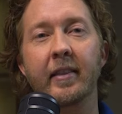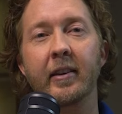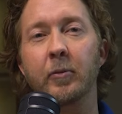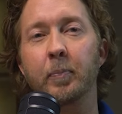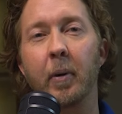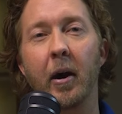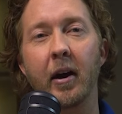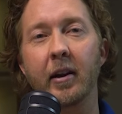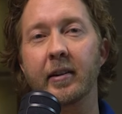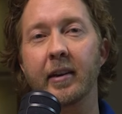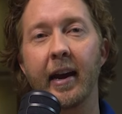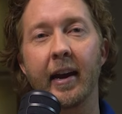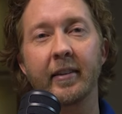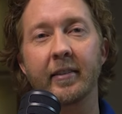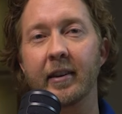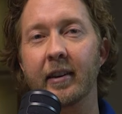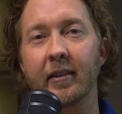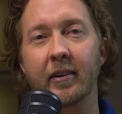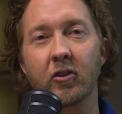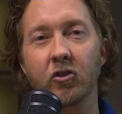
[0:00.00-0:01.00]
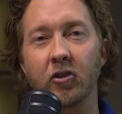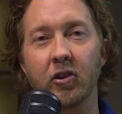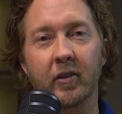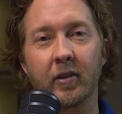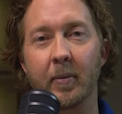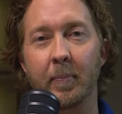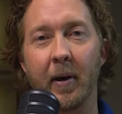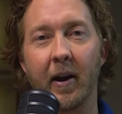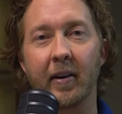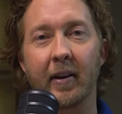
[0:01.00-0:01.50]
this podcast isn't
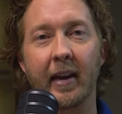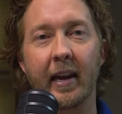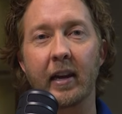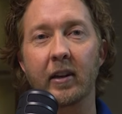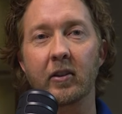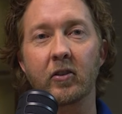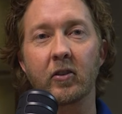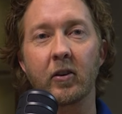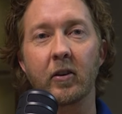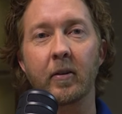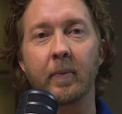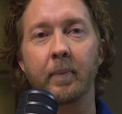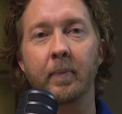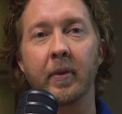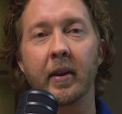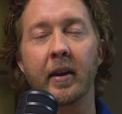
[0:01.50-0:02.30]
just about cancer.